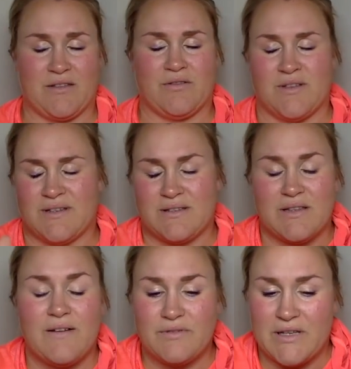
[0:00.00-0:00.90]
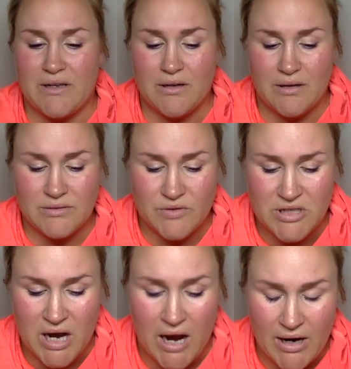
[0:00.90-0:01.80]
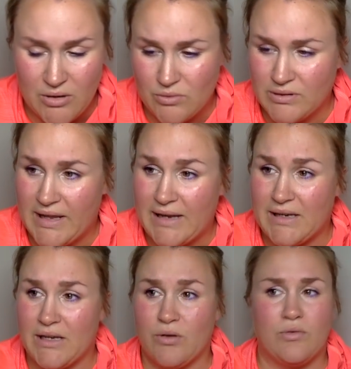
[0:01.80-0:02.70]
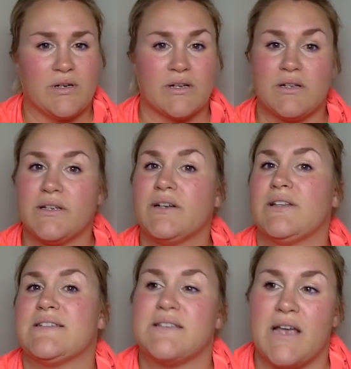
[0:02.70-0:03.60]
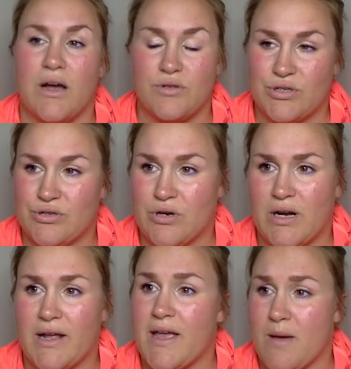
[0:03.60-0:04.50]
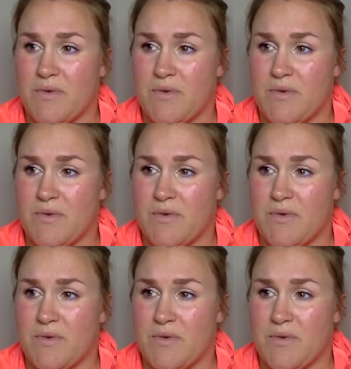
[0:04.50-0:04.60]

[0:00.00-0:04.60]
and there's this lovely retired old lady who can clearly see how distraught I am,